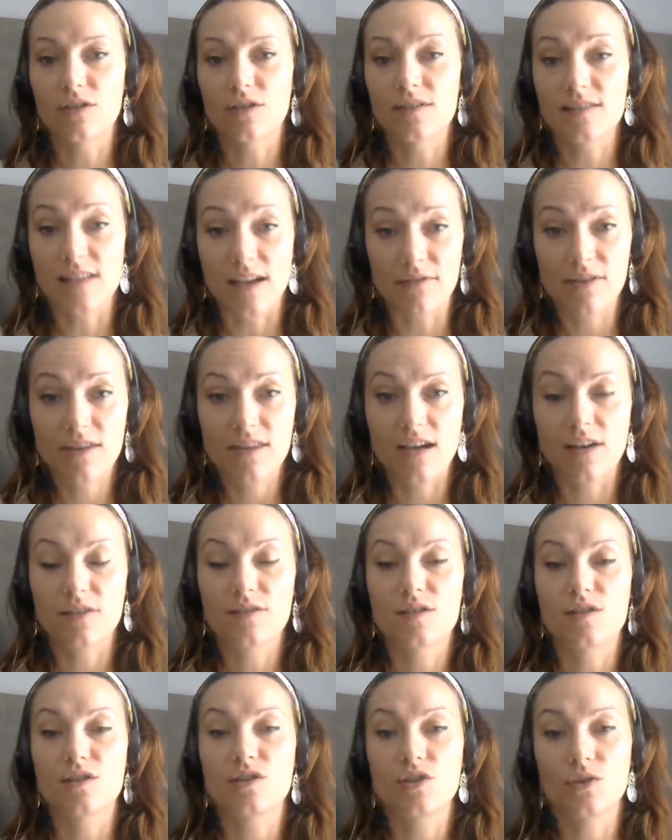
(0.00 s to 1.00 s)

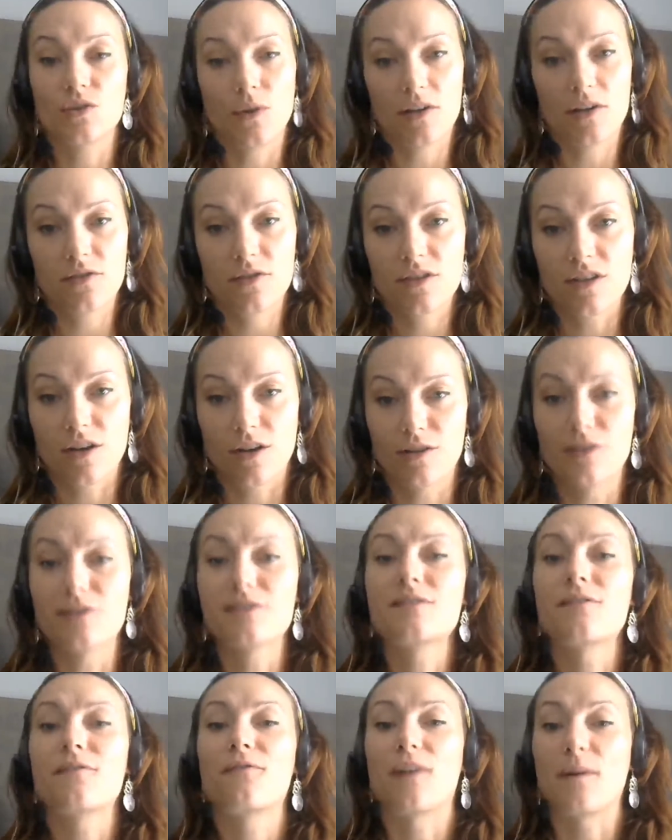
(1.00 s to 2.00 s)

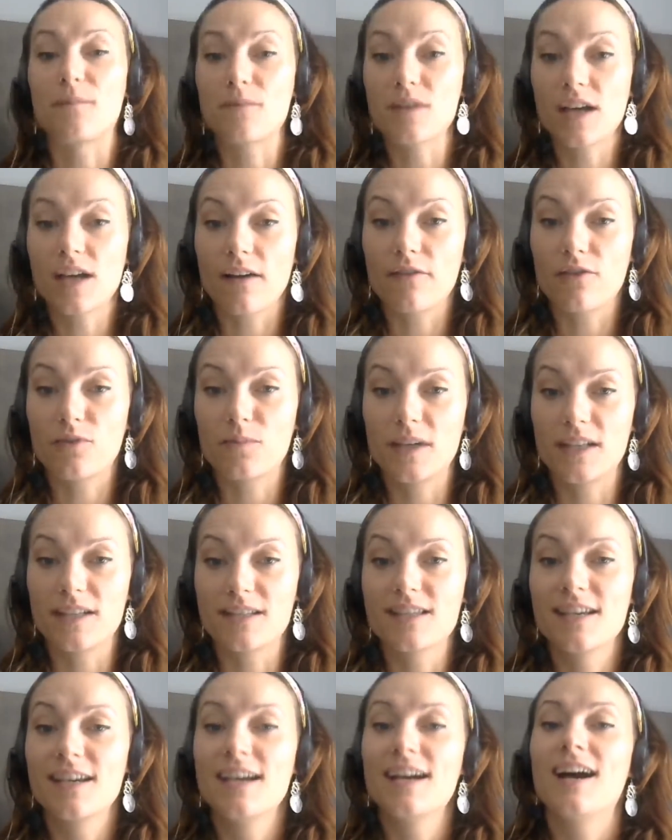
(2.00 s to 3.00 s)
$7,200 from the government